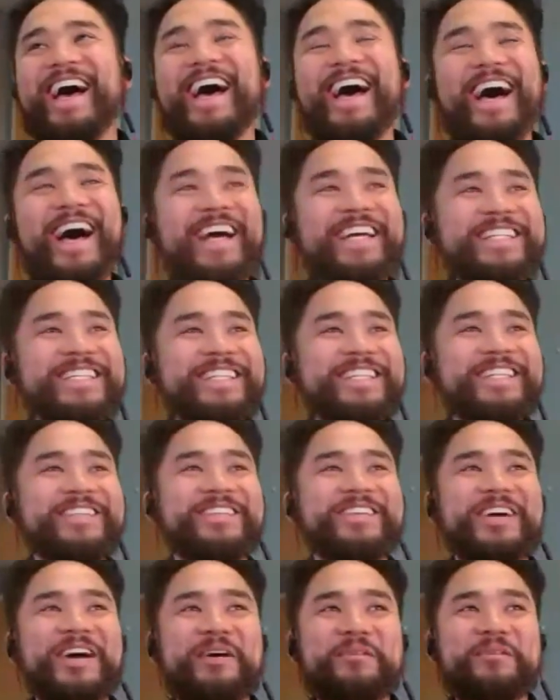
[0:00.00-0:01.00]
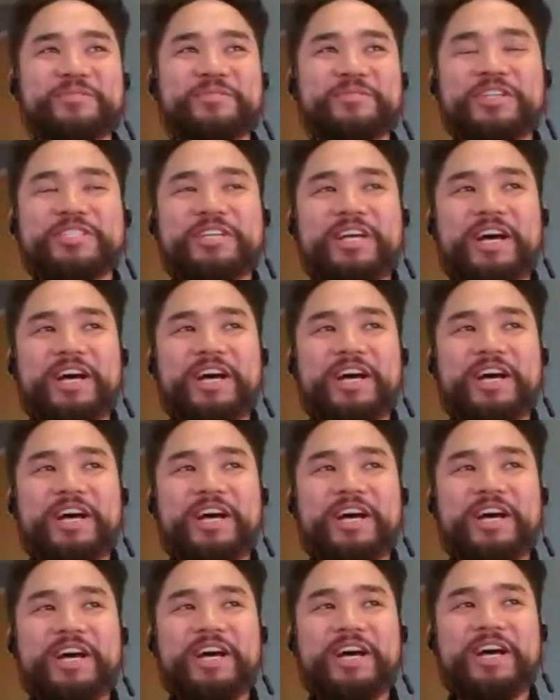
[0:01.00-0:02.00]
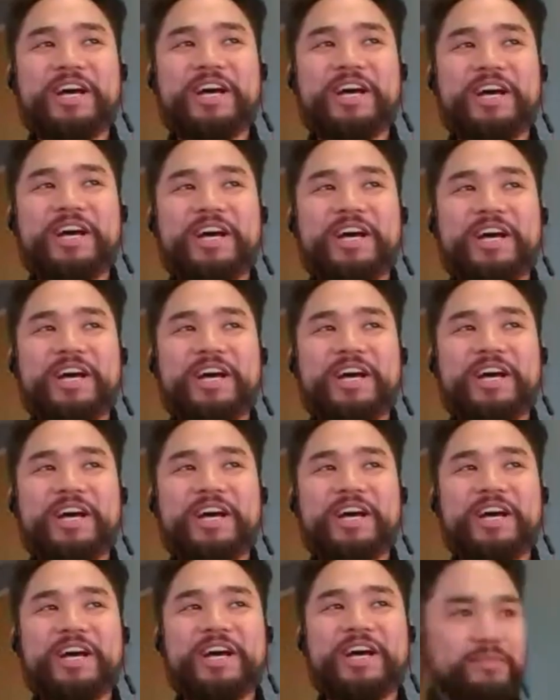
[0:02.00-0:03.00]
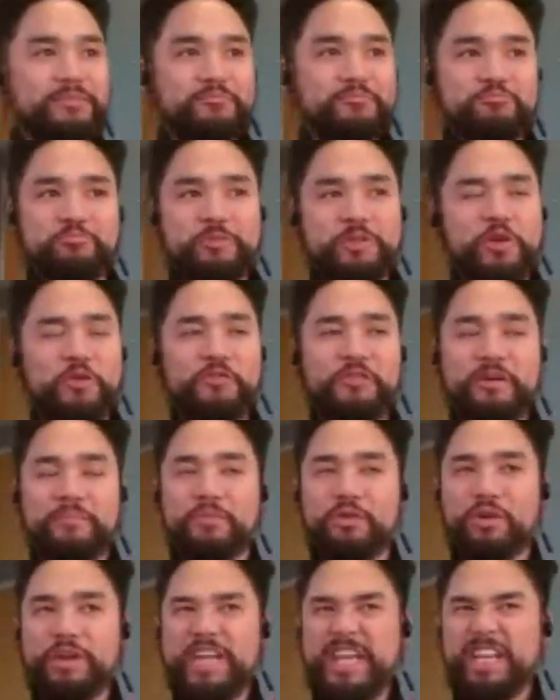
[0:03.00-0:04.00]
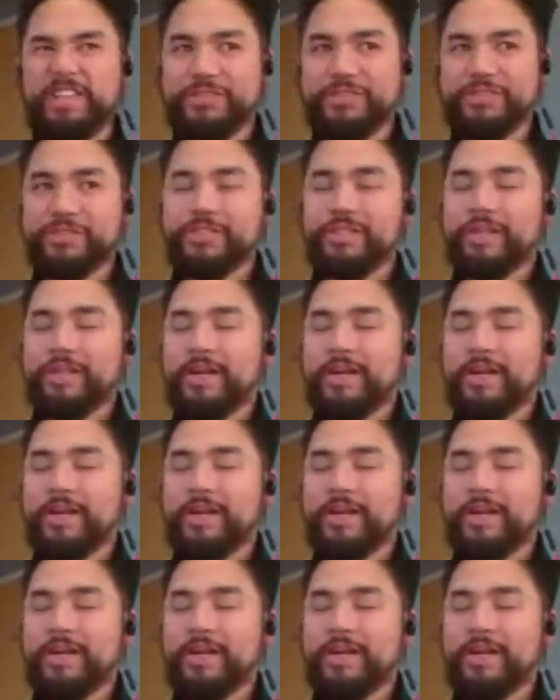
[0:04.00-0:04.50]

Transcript: I do. So I submitted my OTCAS in like November-ish.